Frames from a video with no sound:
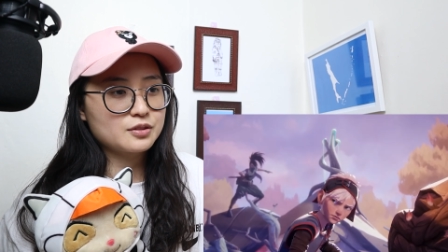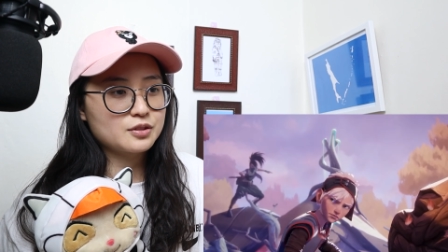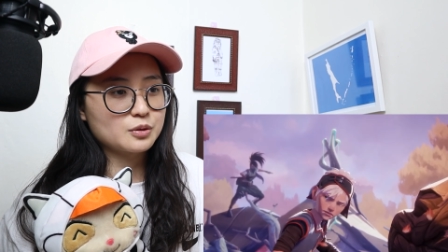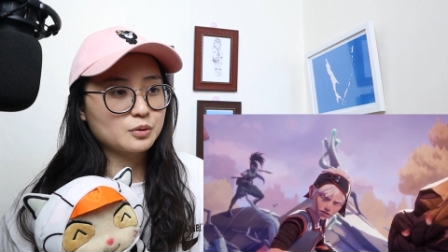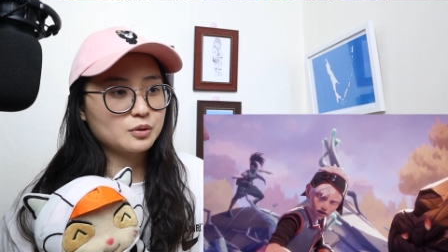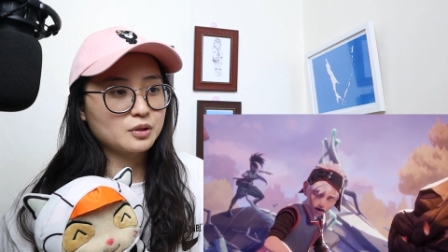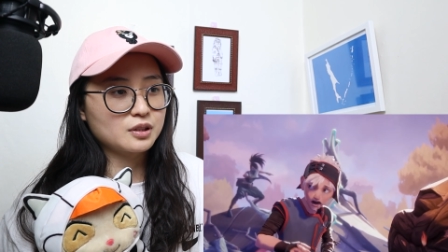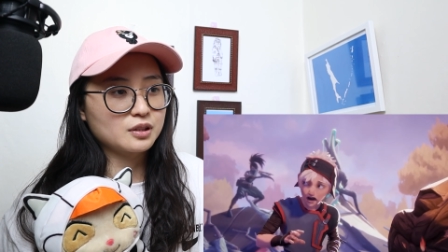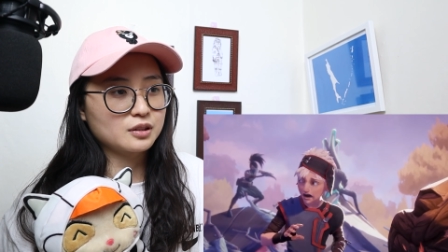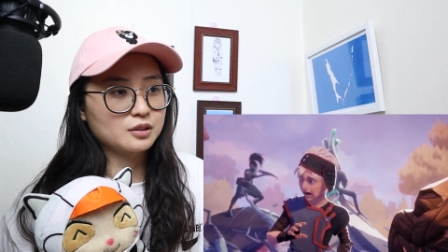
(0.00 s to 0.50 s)

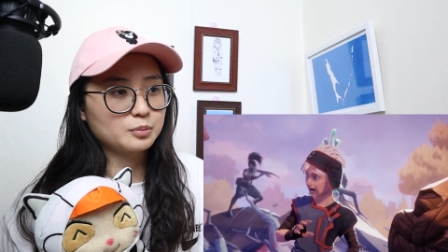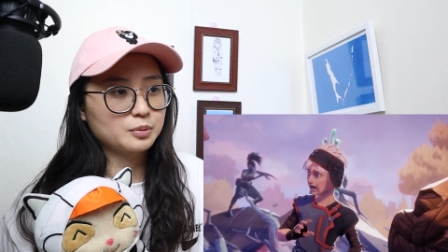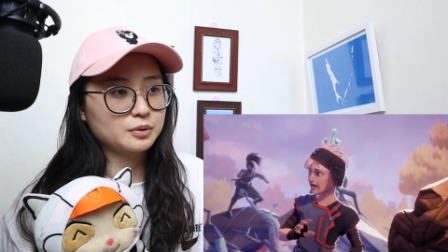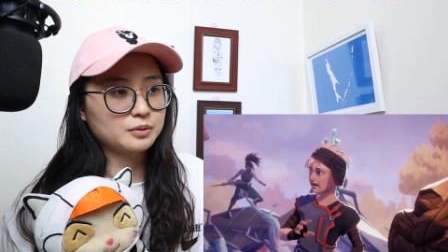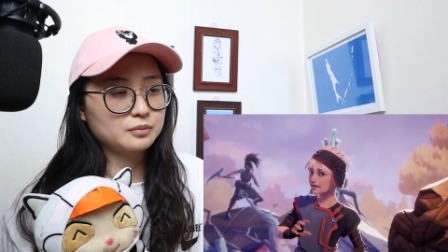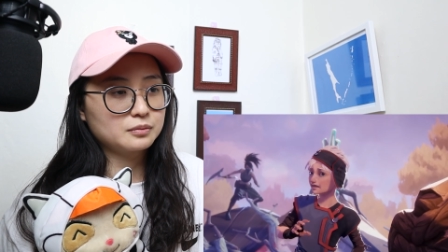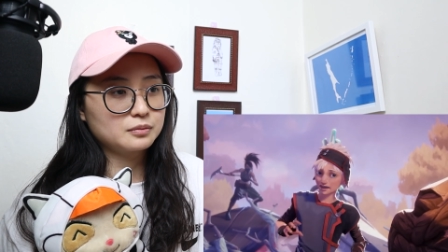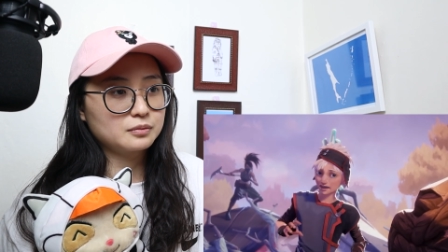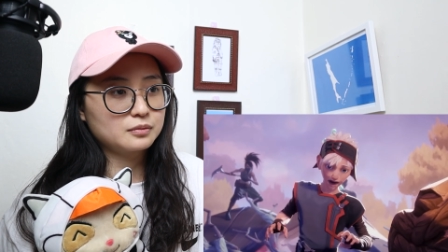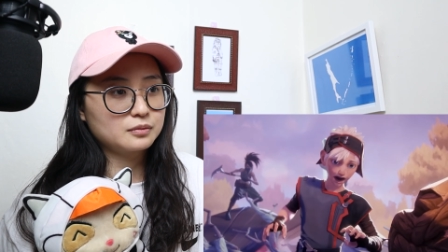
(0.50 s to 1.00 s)
So he cut off it.
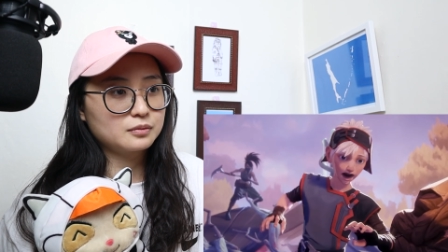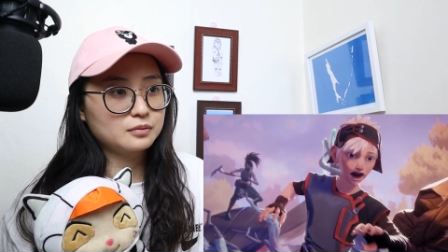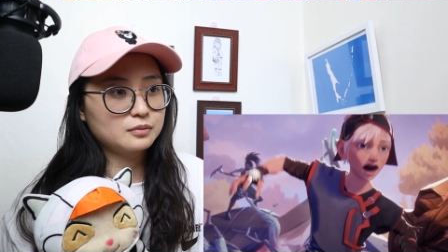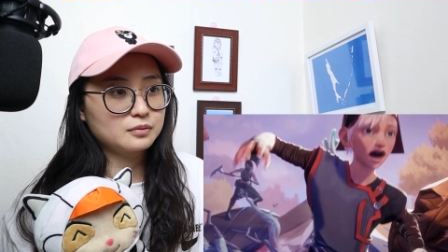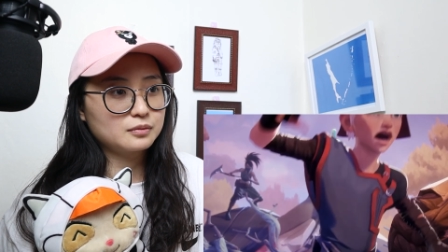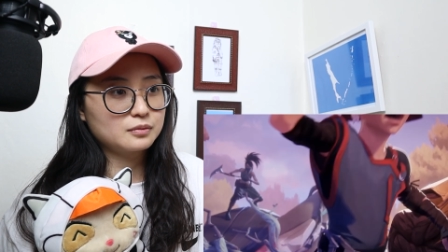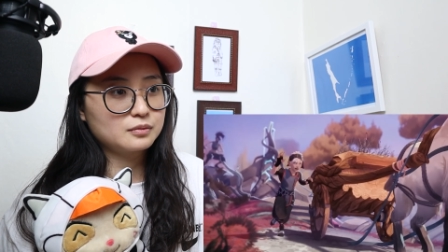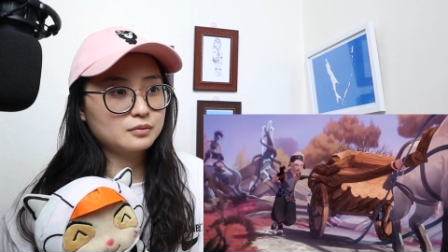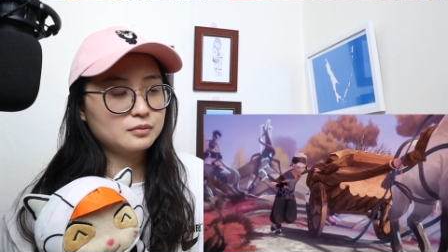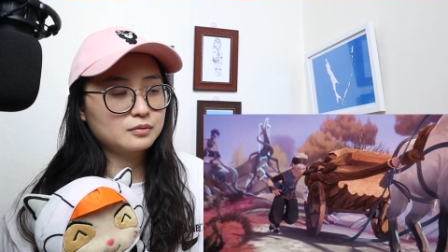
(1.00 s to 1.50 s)

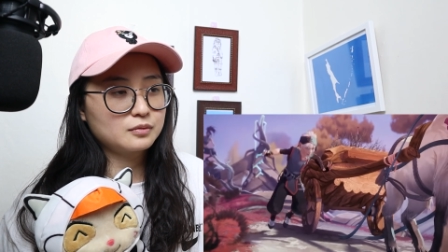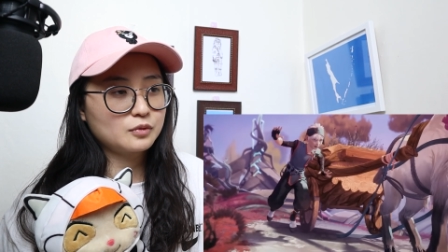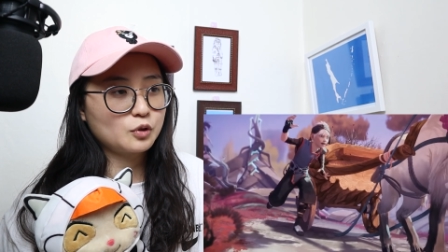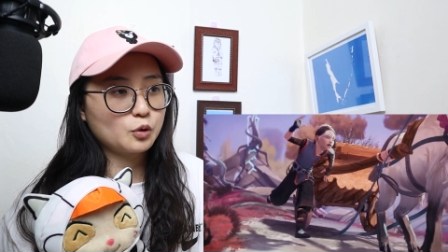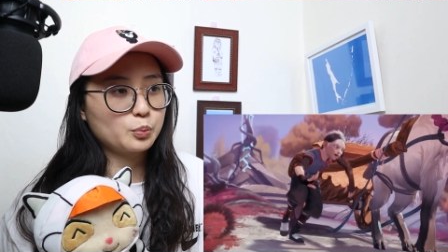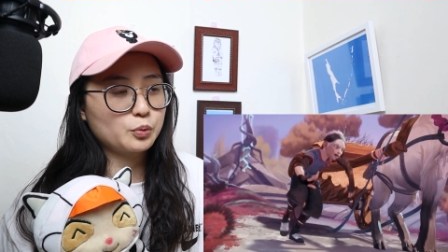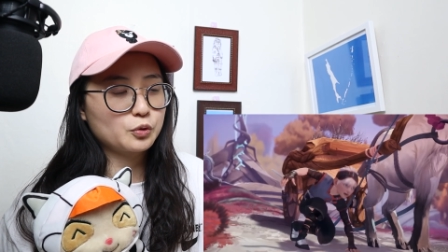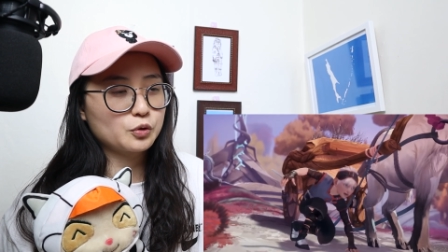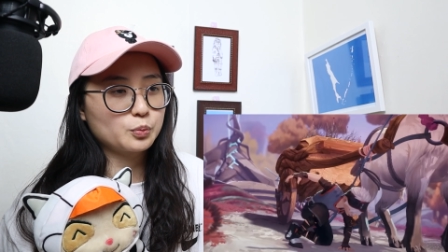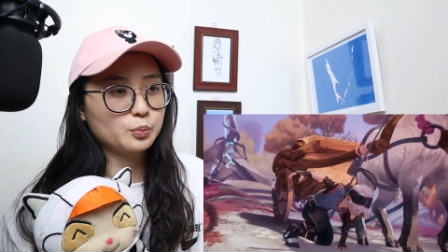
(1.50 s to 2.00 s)

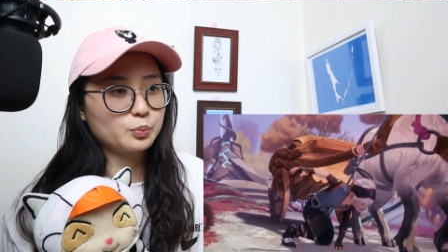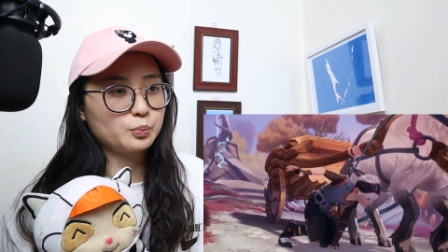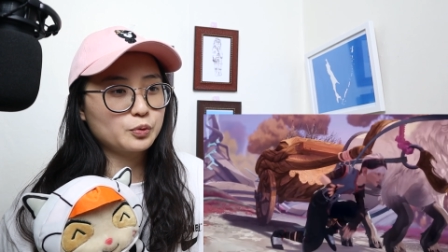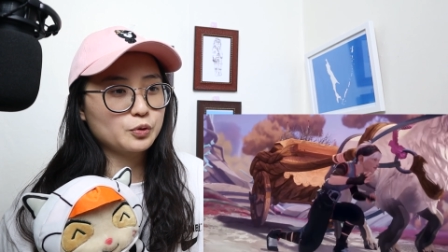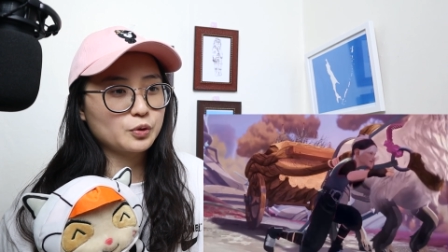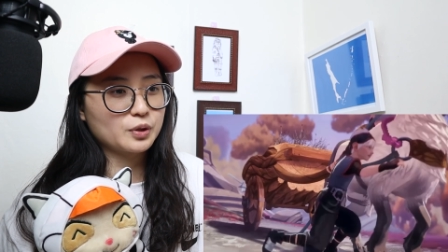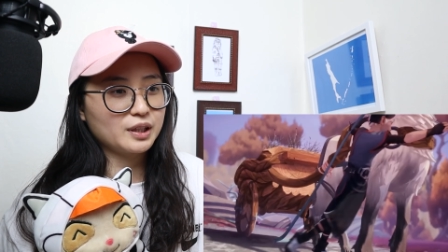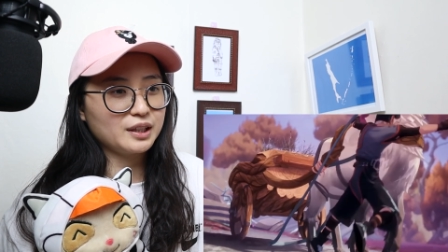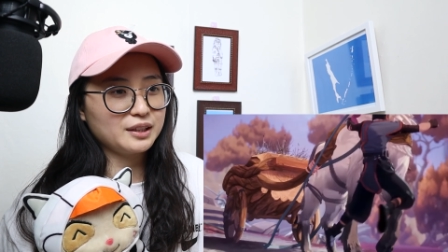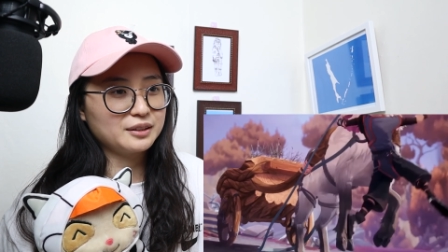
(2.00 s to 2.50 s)
Oh,
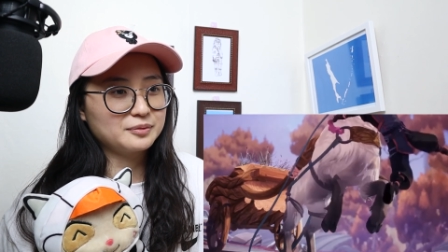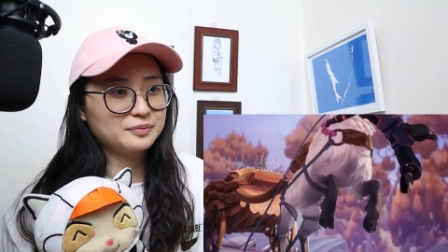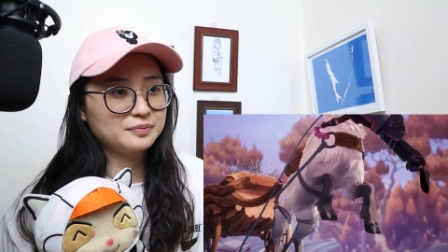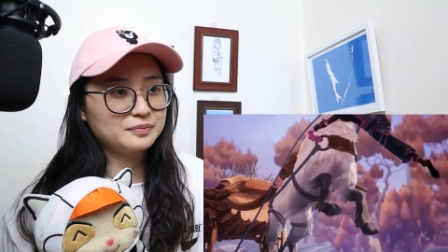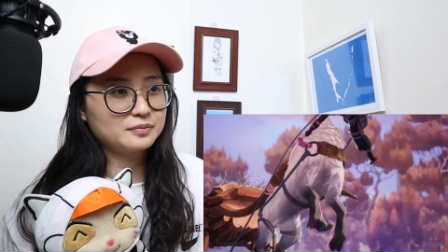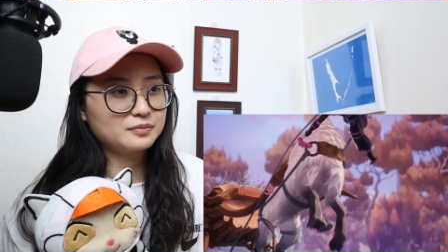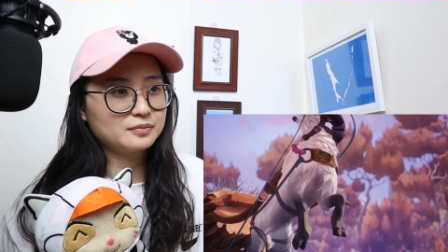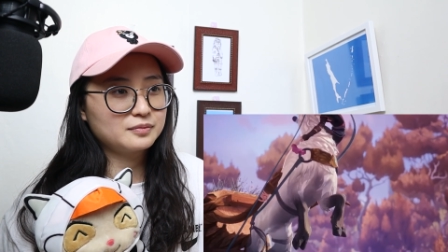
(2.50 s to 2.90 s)
poor guy.